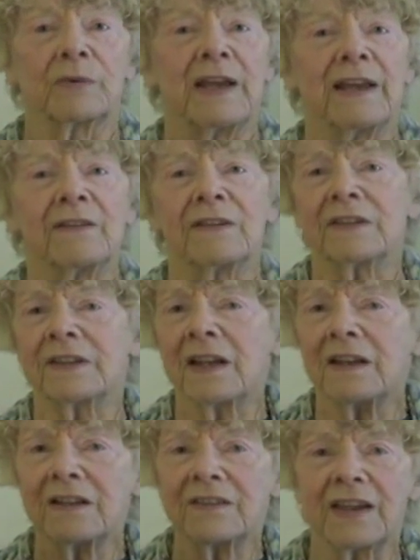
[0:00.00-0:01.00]
We hadn't
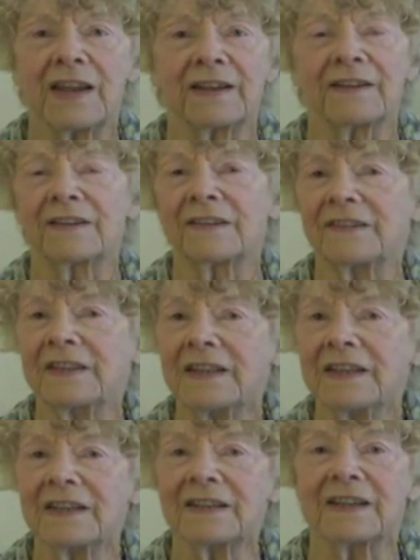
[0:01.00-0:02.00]
done it. They hadn't
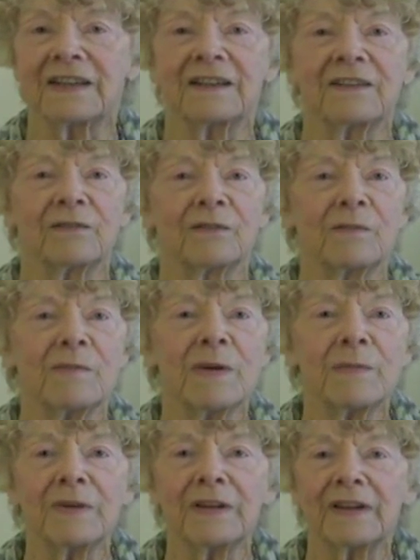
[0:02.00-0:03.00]
seen it. They didn't
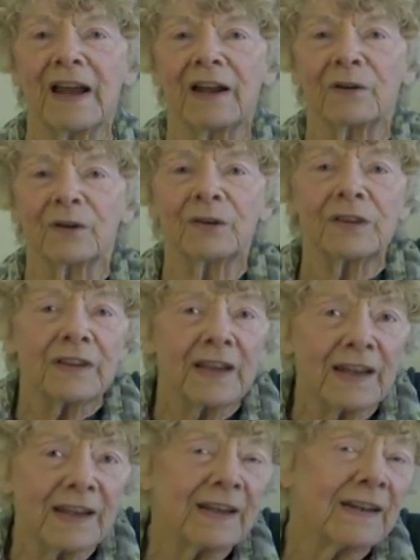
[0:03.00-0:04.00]
remember it. How could
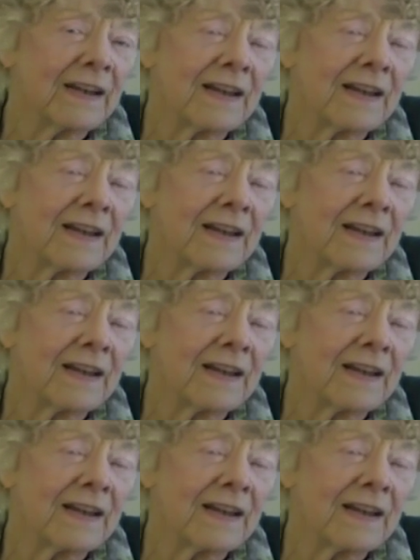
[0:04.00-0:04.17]
they?